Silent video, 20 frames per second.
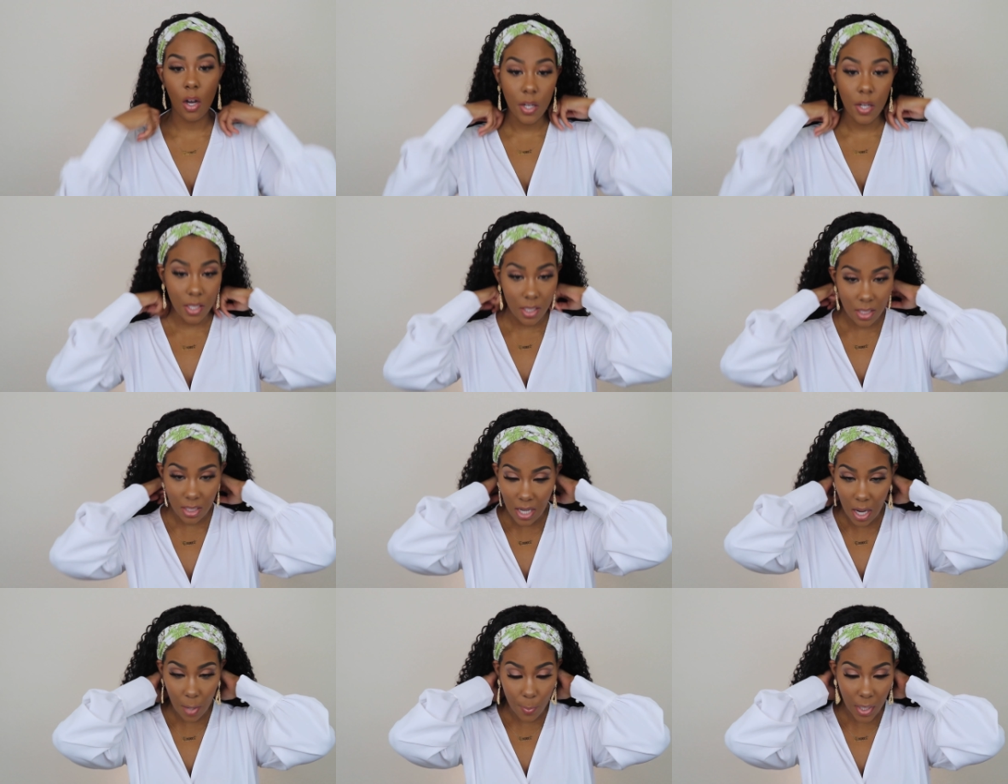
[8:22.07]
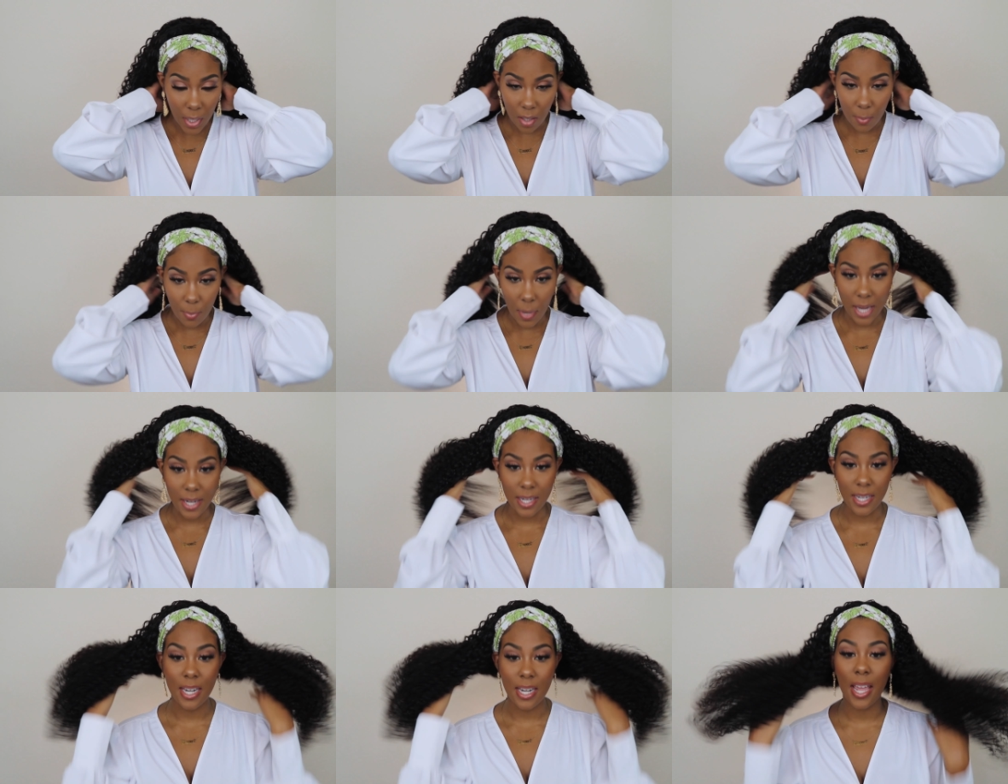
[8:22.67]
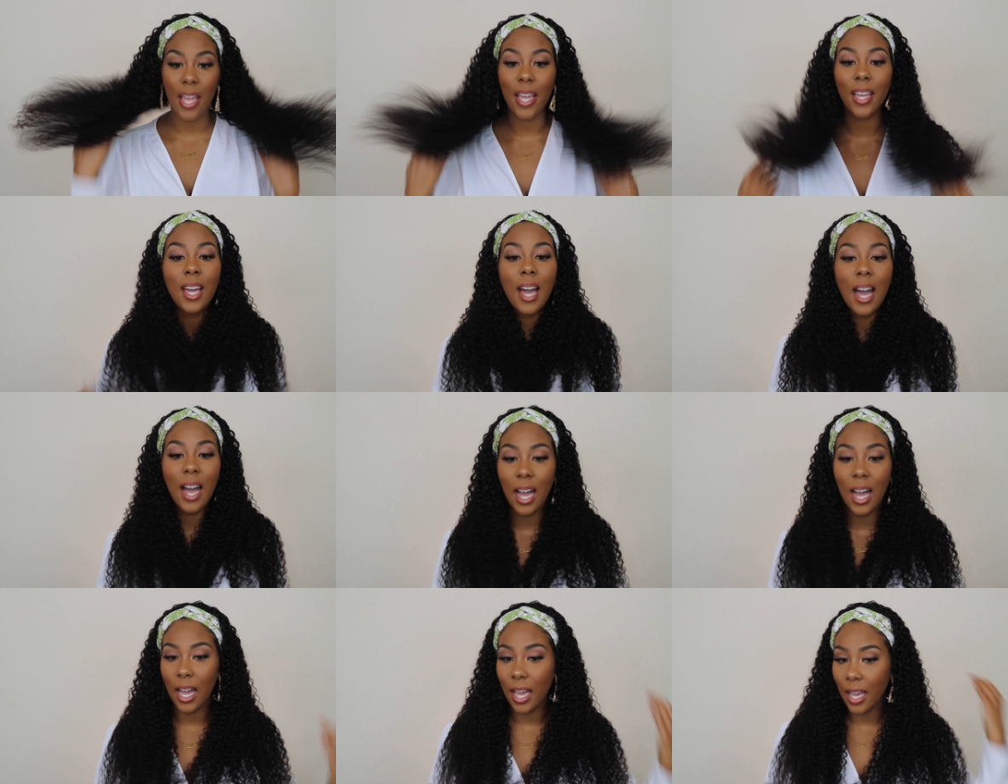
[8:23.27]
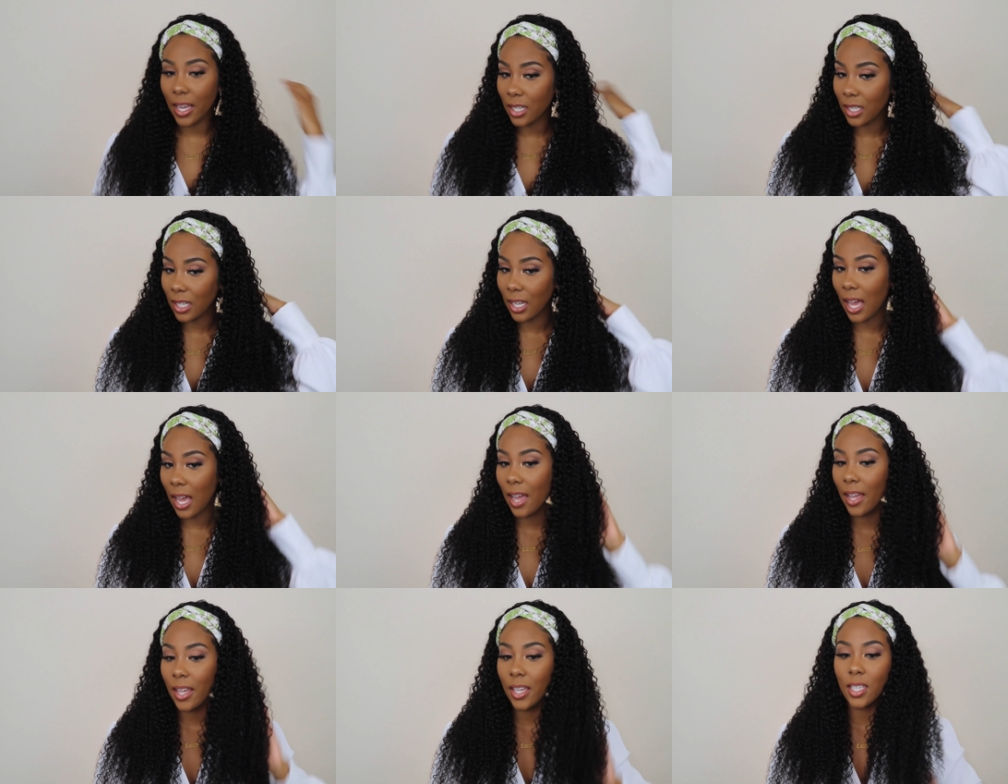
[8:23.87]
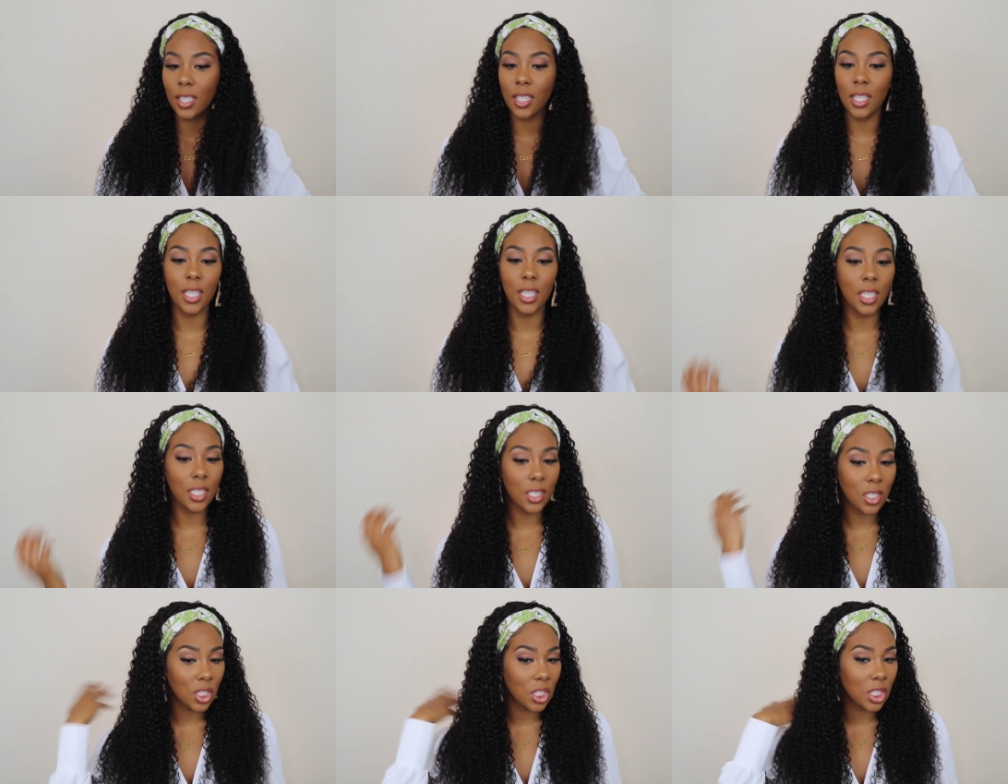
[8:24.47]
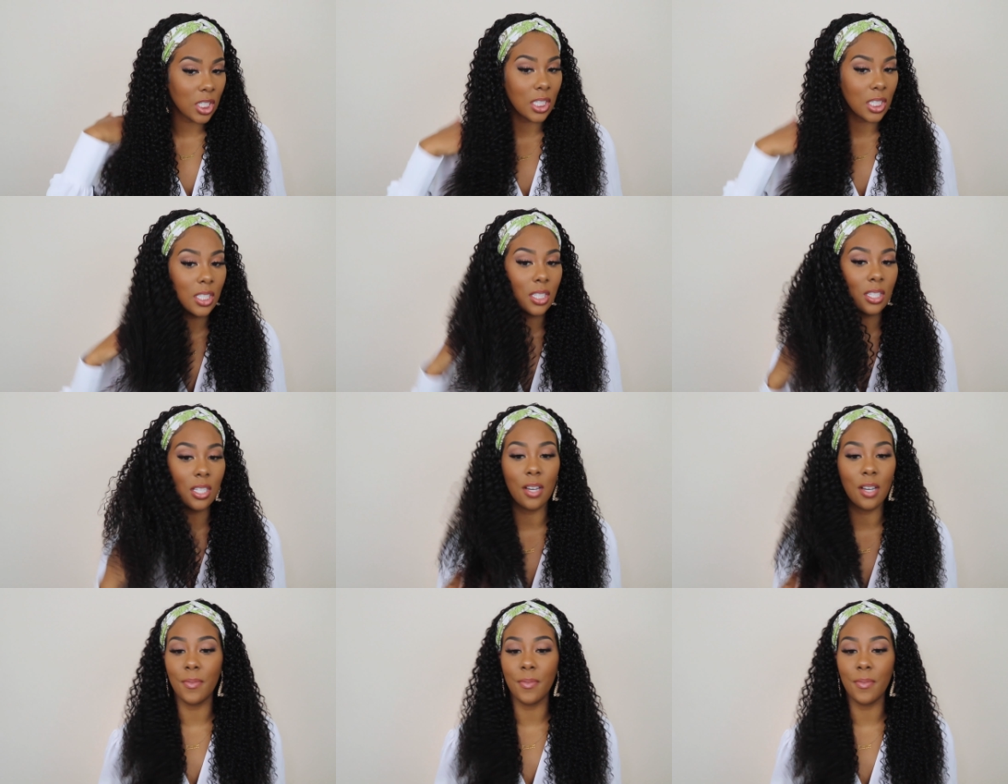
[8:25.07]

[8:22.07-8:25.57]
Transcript: It's not making my neck hot. Like, it's just a